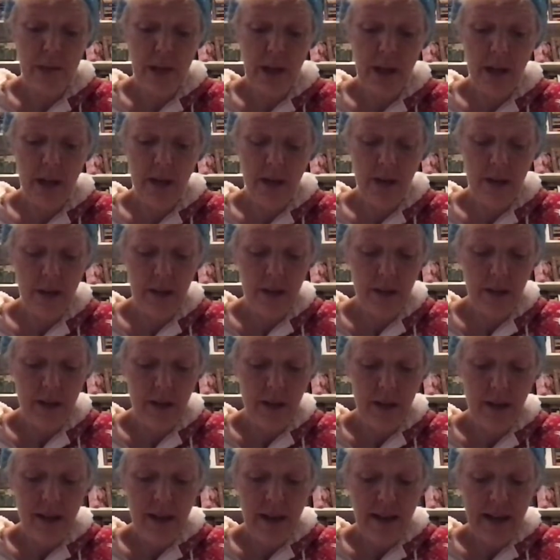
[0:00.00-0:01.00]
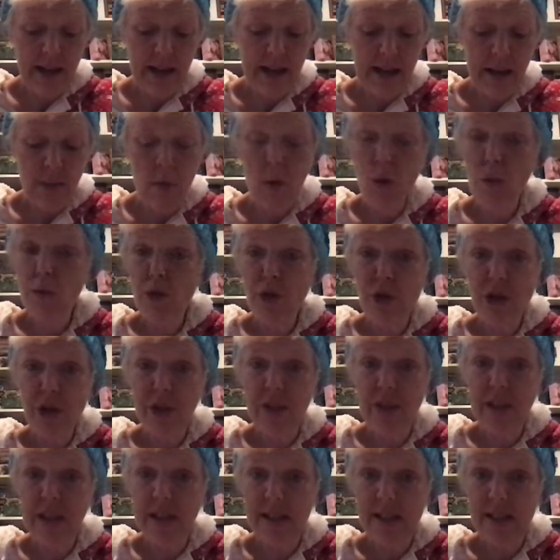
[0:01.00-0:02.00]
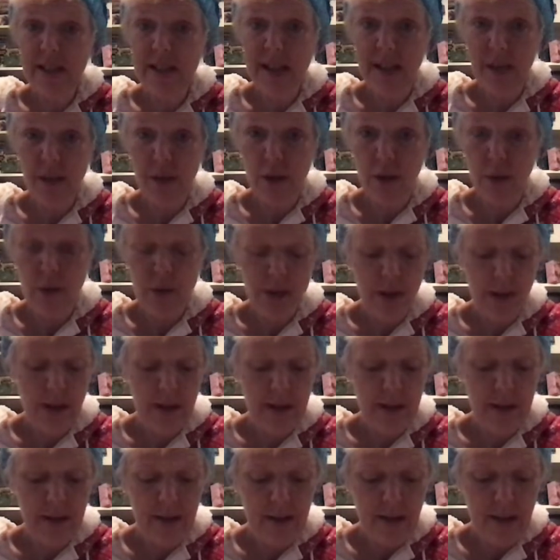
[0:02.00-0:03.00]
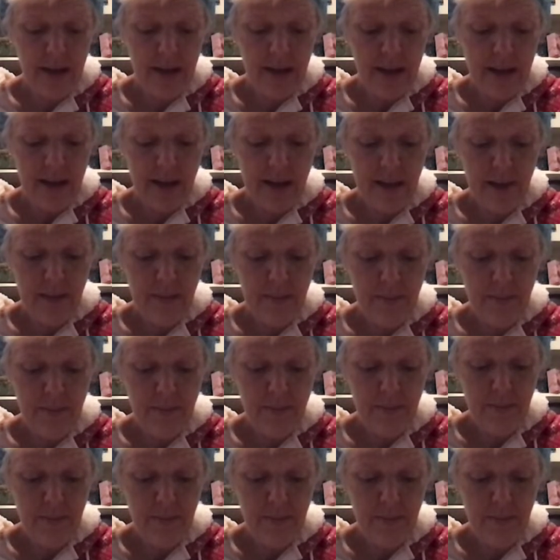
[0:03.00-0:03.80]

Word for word: maker. And I won't share the inside note, Donna. Um,